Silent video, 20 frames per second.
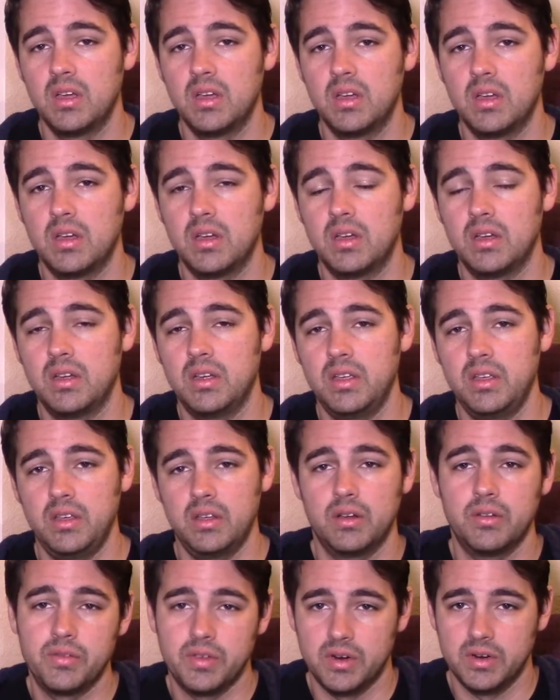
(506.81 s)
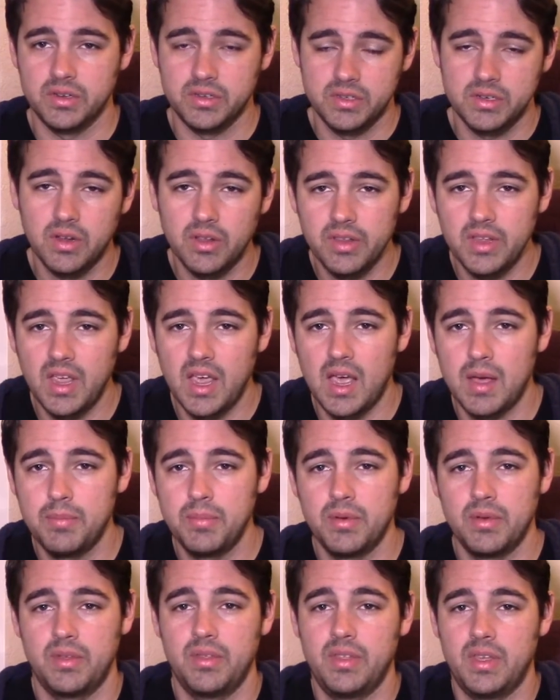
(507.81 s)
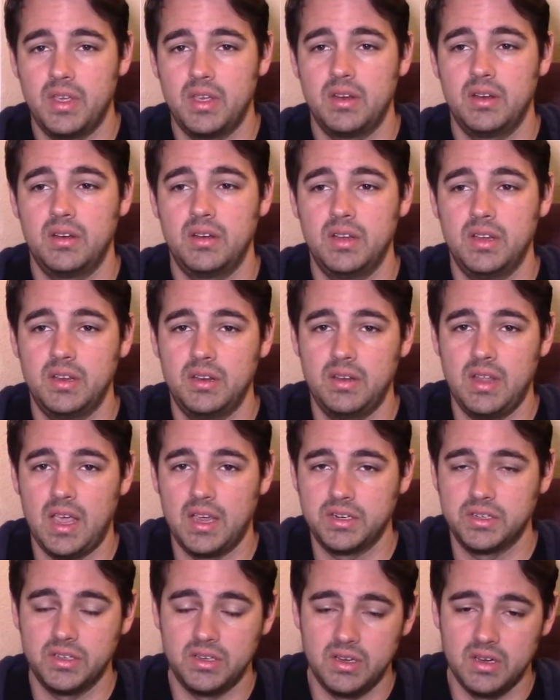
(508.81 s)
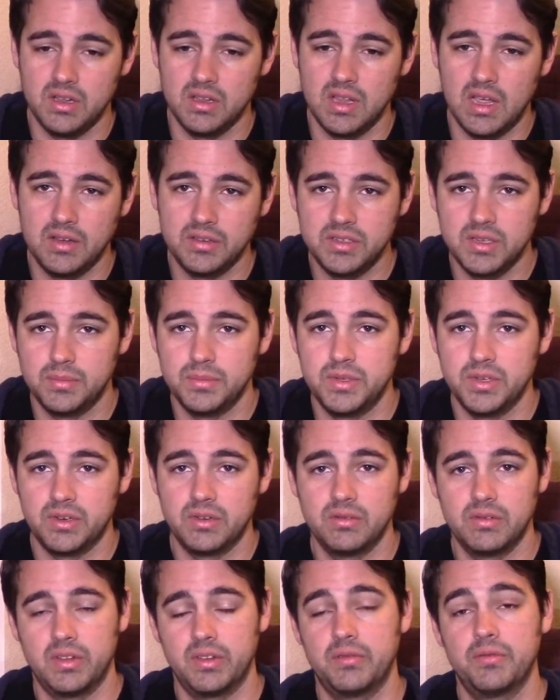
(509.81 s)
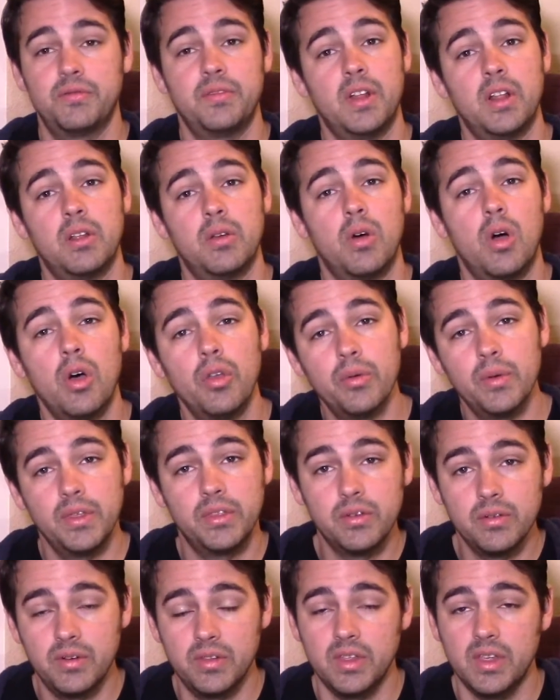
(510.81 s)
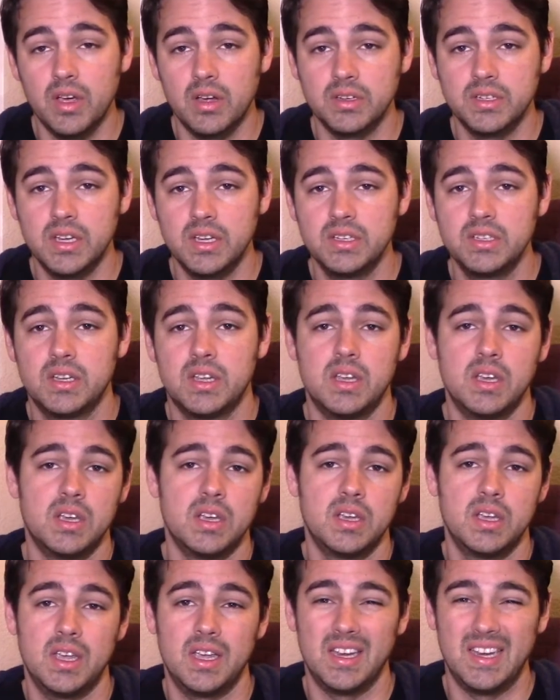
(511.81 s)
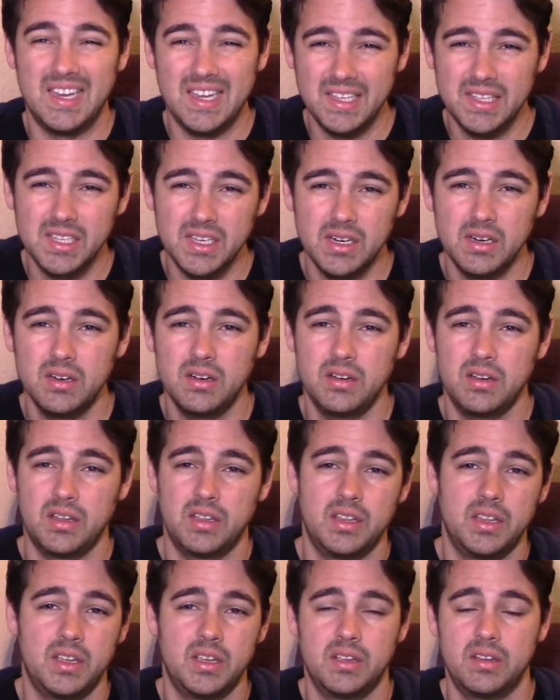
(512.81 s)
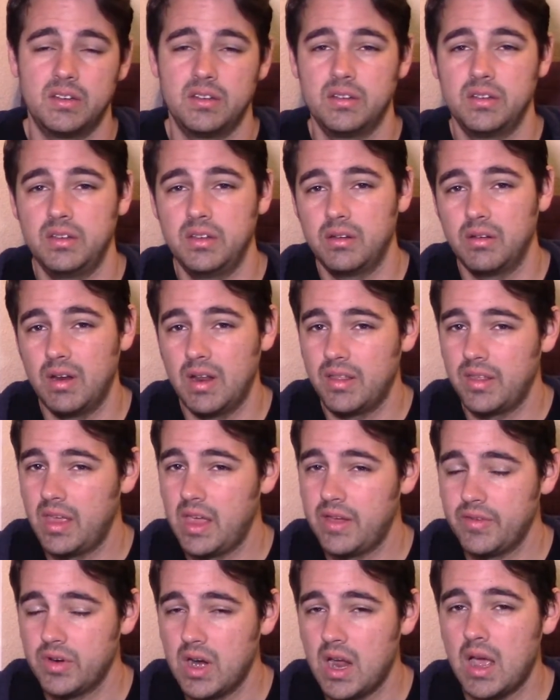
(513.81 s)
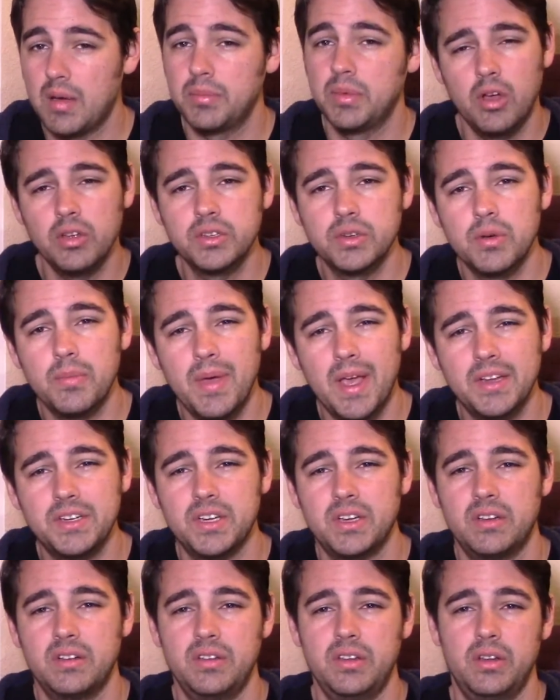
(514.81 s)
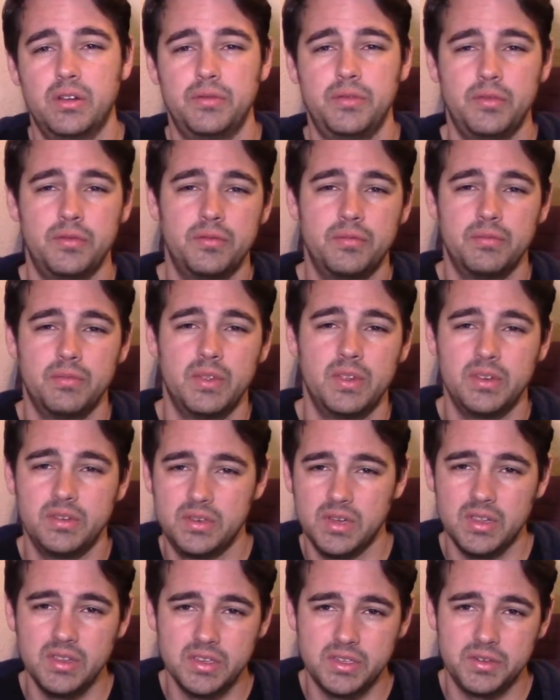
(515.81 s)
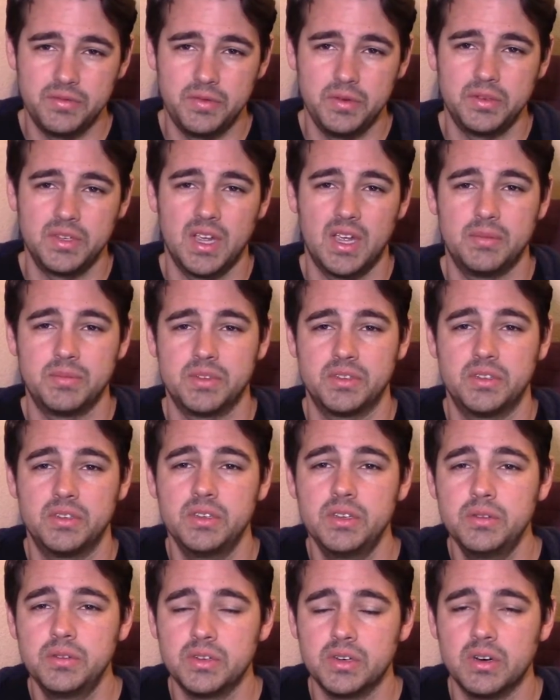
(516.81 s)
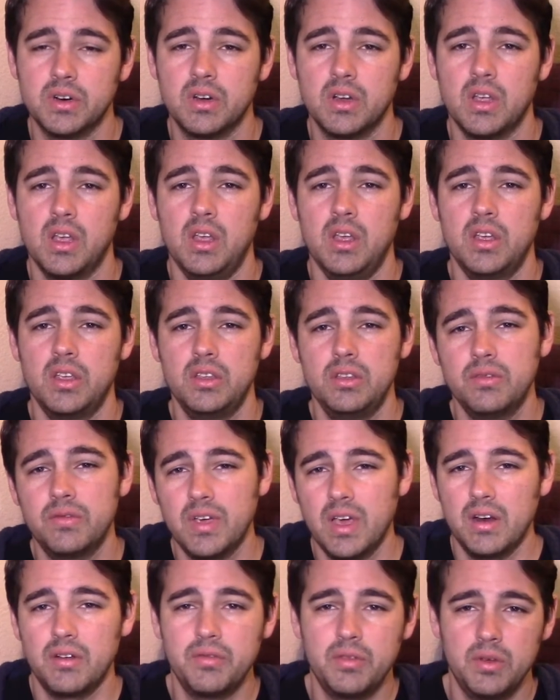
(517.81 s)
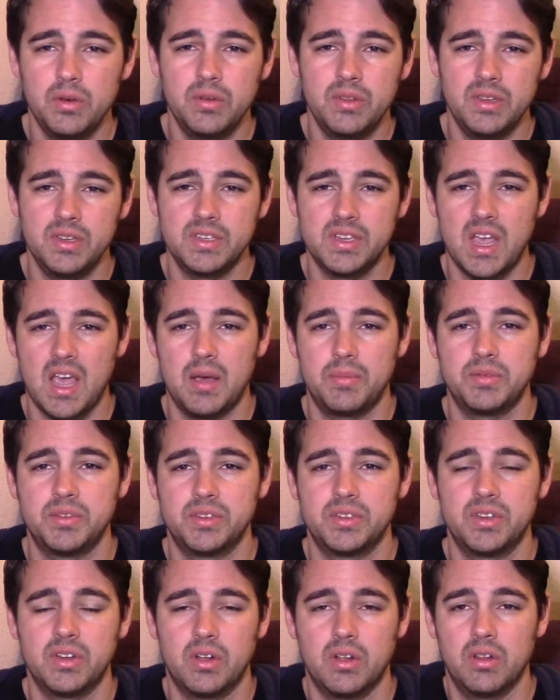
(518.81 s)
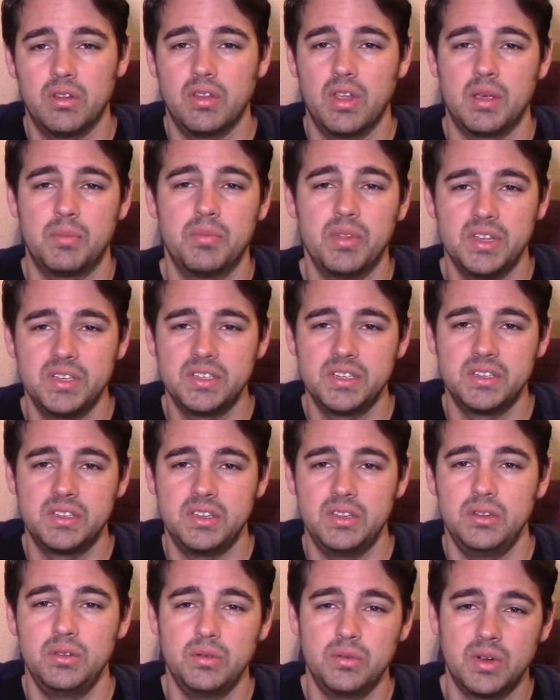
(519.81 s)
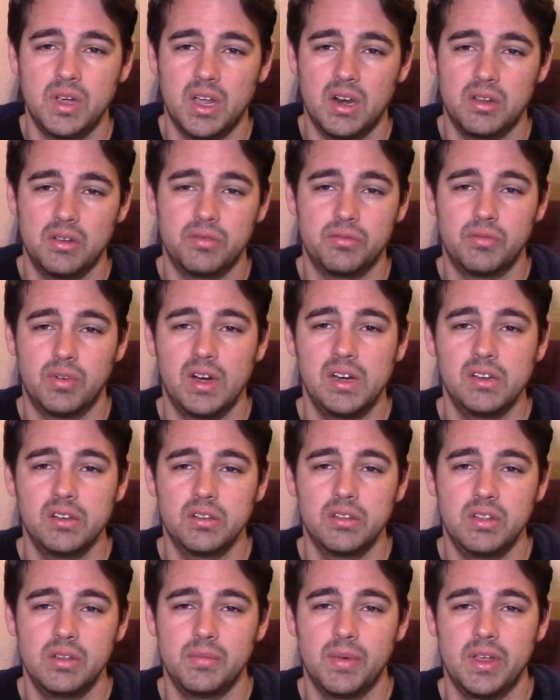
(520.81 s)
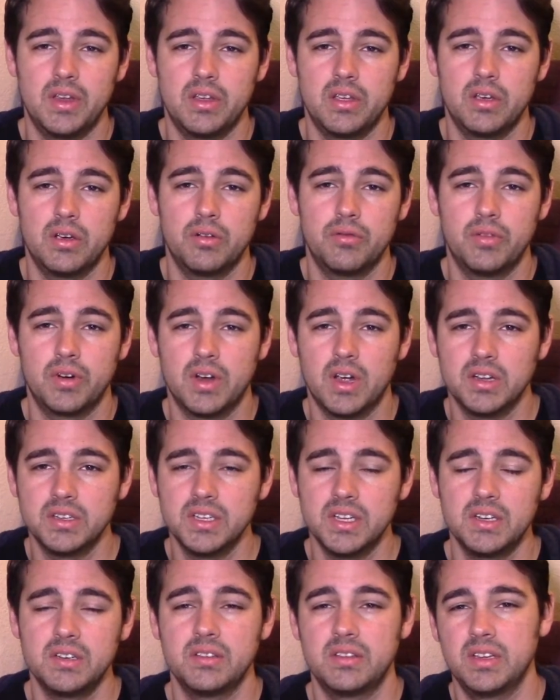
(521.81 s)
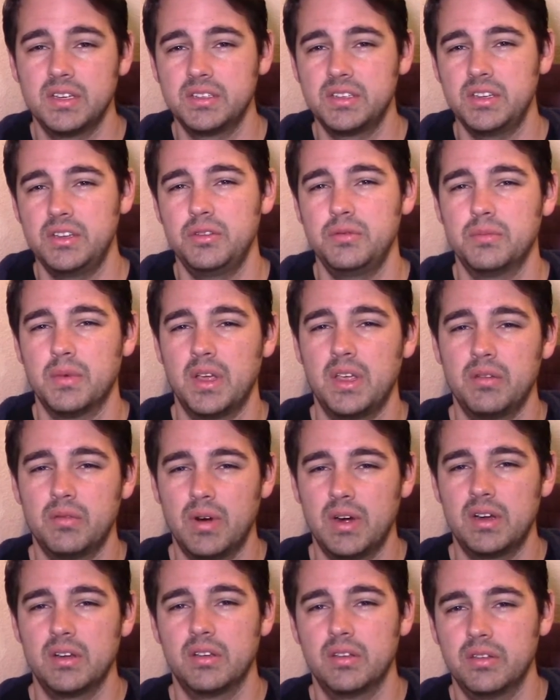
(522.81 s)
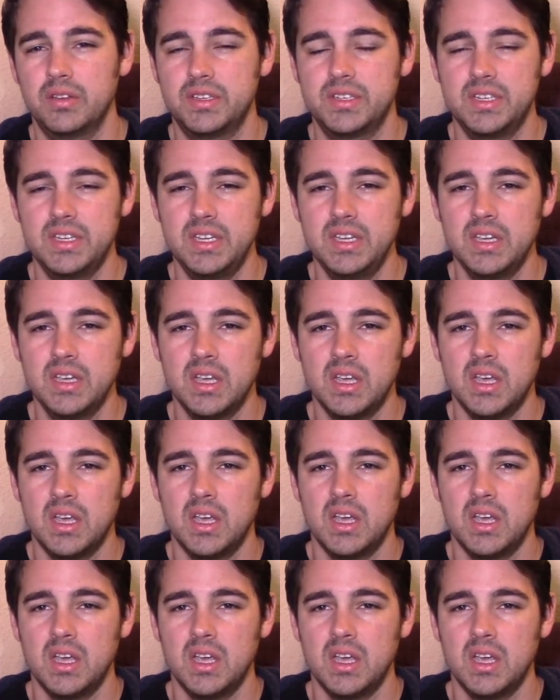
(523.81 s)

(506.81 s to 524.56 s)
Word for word: uh, you know, if they're going to install the app, then it actually allows them to like fall all the way through to the content and get there, and then you know now I have your app. Also imagine, you know, if you've done this a few times as a user, you've got a few of these apps installed, like places that you kind of regularly might go for content, things that you might regularly see,